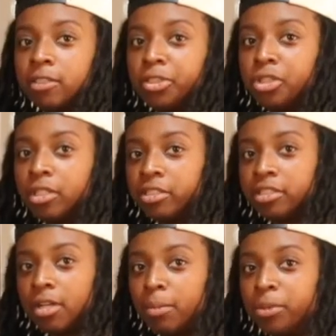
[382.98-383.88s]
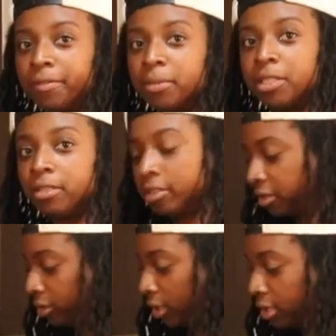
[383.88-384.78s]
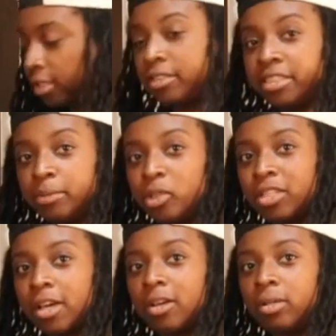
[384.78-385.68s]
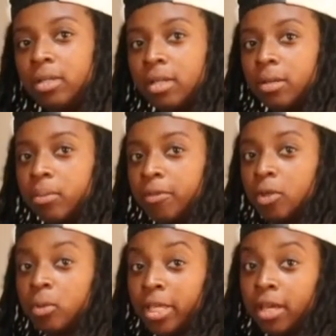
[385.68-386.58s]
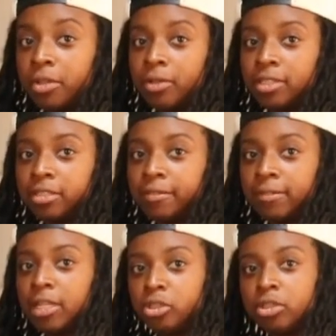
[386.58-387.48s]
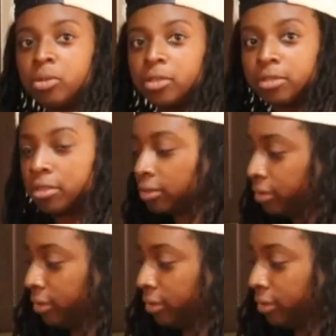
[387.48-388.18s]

for just a couple of minutes. Let it simmer down before we add the rest of the vegetables.